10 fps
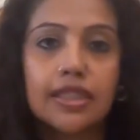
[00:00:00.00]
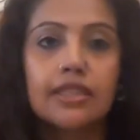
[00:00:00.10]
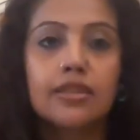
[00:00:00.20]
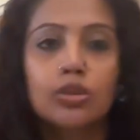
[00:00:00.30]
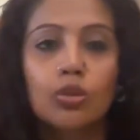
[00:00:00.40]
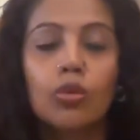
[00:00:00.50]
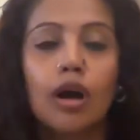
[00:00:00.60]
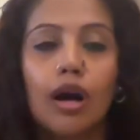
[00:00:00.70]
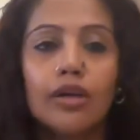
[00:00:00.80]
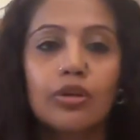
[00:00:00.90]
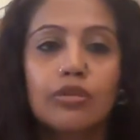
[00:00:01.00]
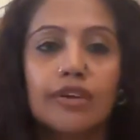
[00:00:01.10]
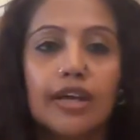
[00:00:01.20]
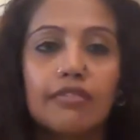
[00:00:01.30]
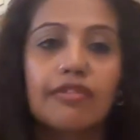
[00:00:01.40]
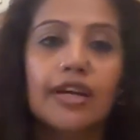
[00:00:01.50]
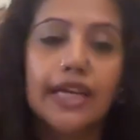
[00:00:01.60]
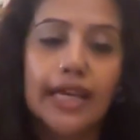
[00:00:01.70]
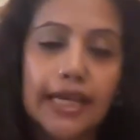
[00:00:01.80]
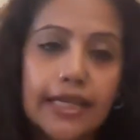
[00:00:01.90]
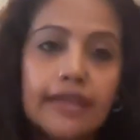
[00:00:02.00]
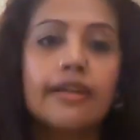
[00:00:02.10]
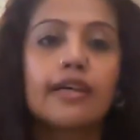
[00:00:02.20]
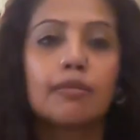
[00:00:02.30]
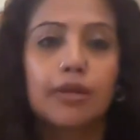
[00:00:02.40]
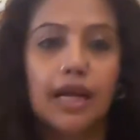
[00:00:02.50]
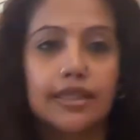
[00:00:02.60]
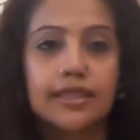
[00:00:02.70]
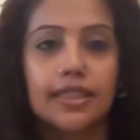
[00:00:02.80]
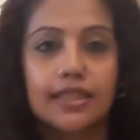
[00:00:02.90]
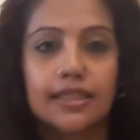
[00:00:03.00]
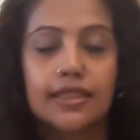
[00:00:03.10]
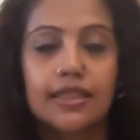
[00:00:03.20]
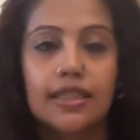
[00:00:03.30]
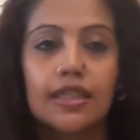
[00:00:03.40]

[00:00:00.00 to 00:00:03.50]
It is so hard to verify anything a brand says.